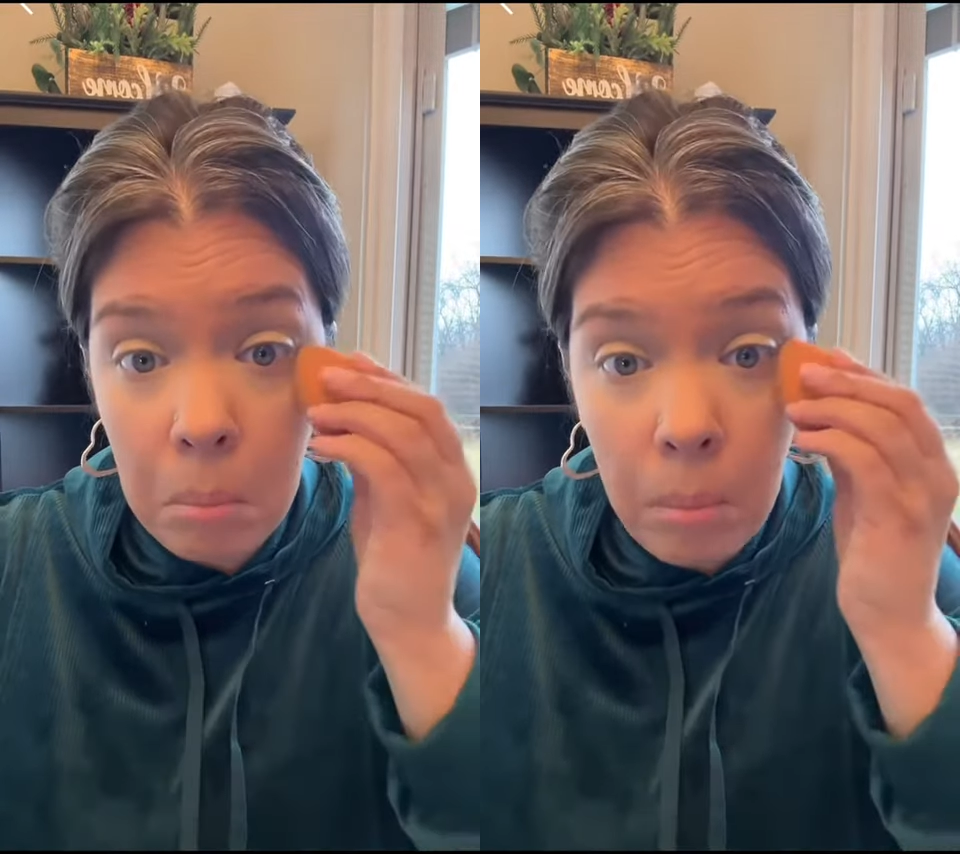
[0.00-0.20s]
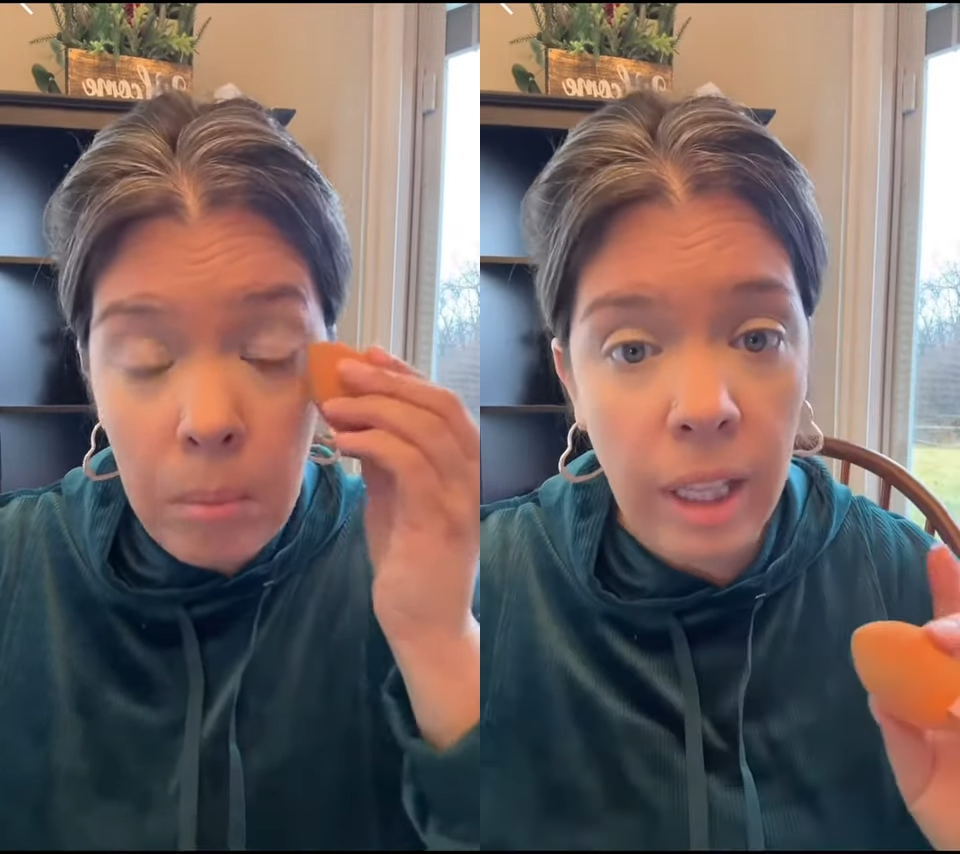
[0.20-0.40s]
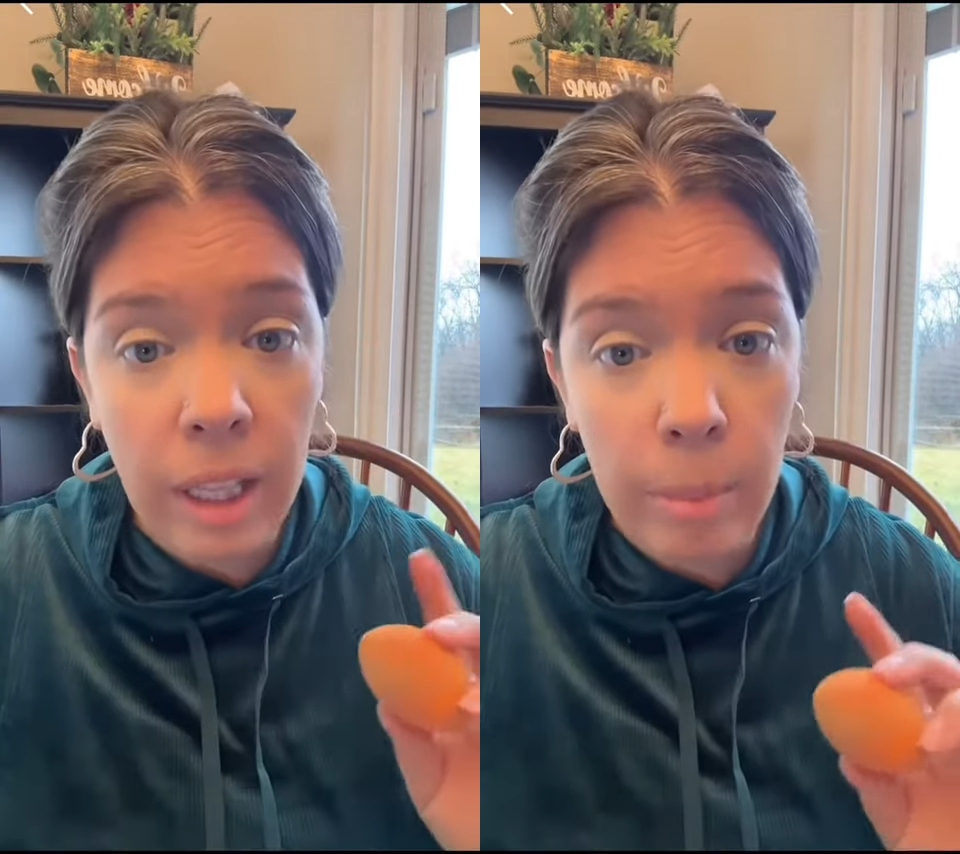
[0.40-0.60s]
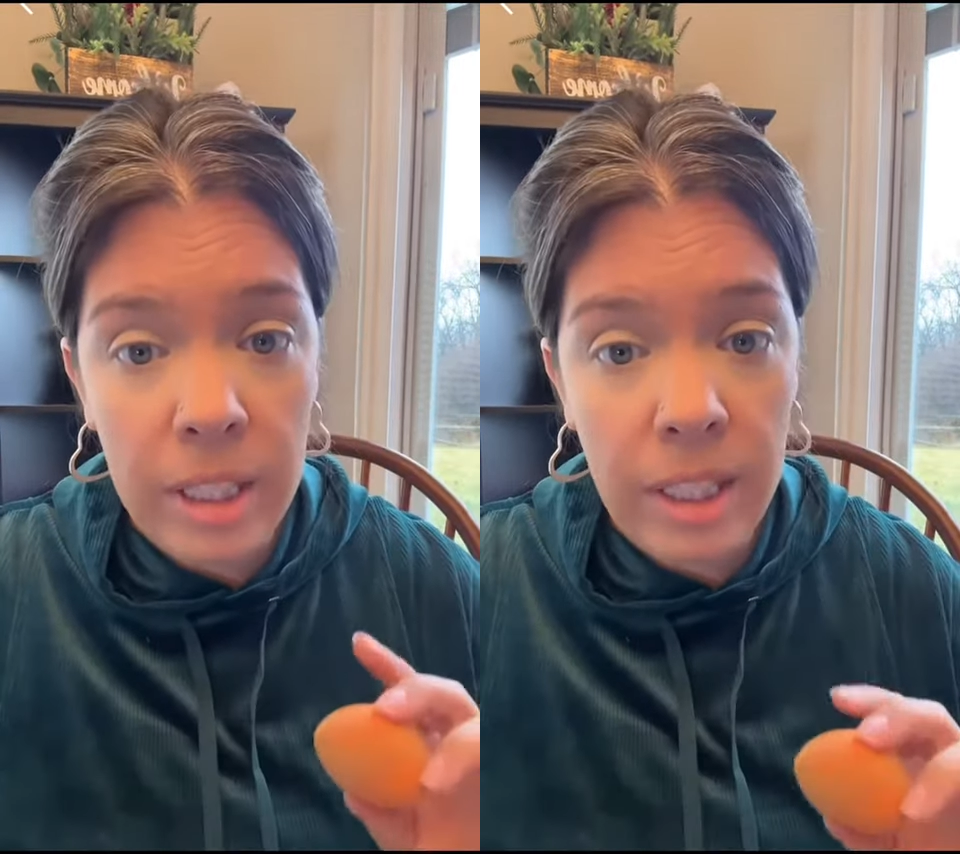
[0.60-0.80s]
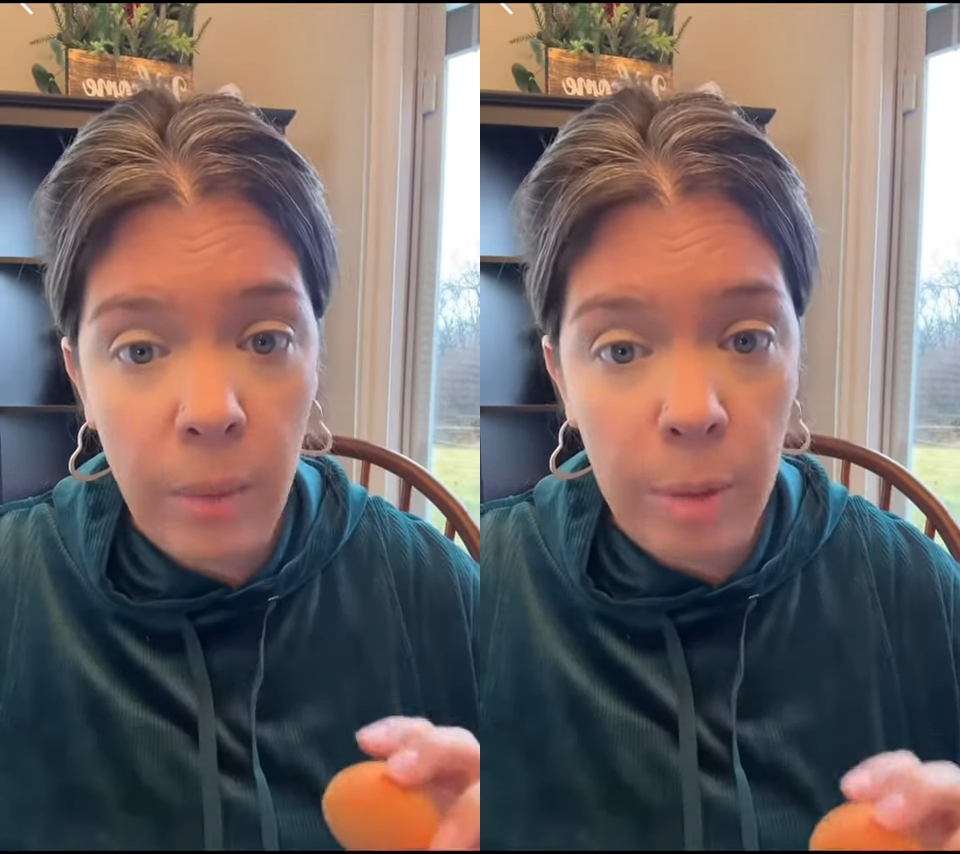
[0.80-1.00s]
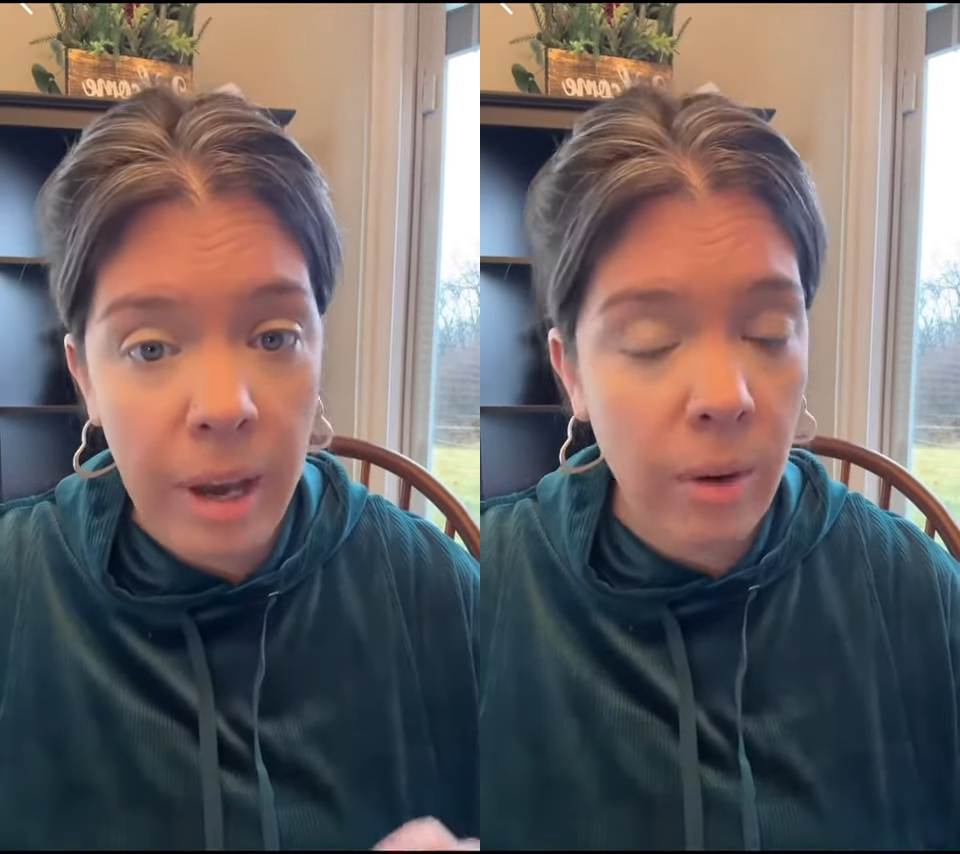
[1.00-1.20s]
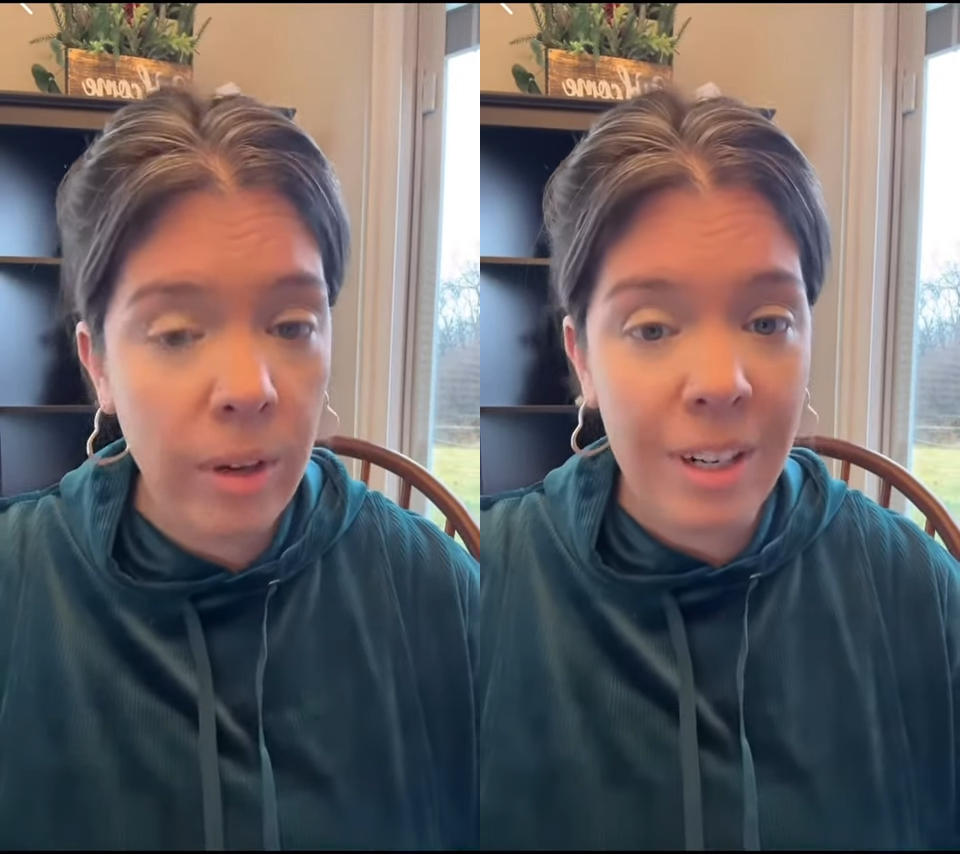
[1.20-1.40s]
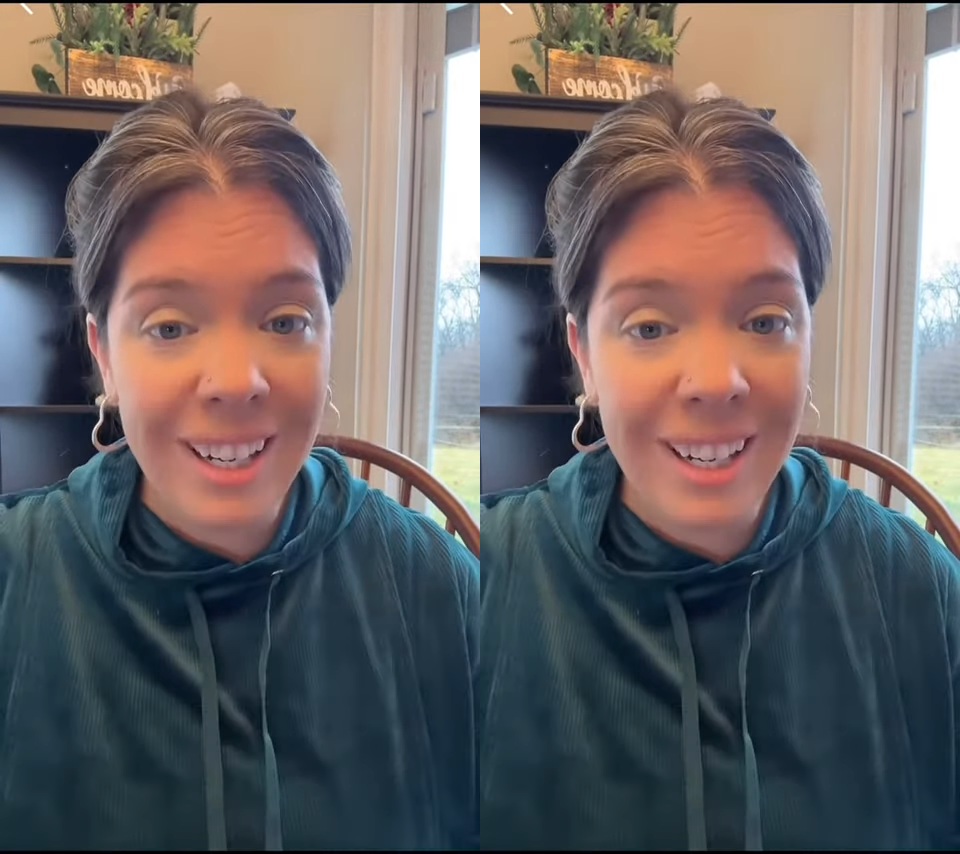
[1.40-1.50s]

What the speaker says: Okay, let me set with powder